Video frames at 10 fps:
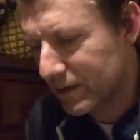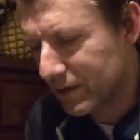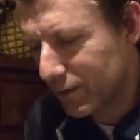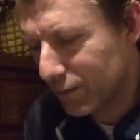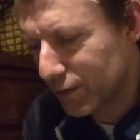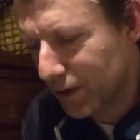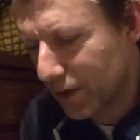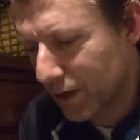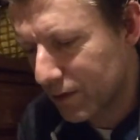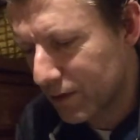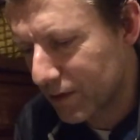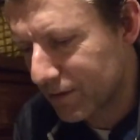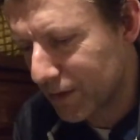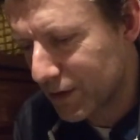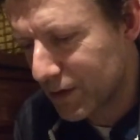Of course you don't go to the
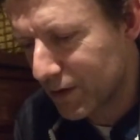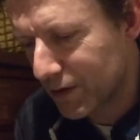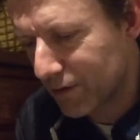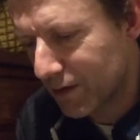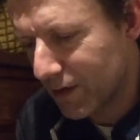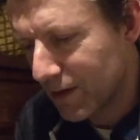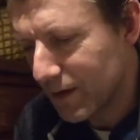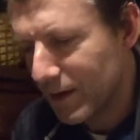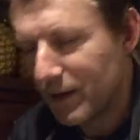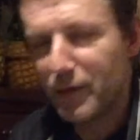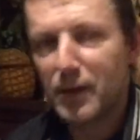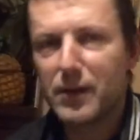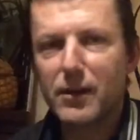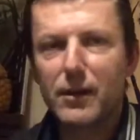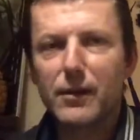fucking surgery if you think
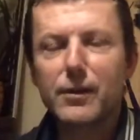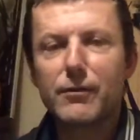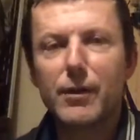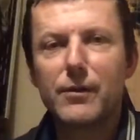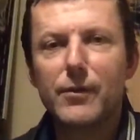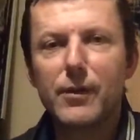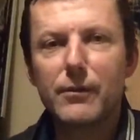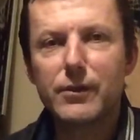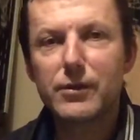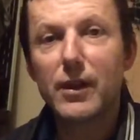you've got the coronavirus.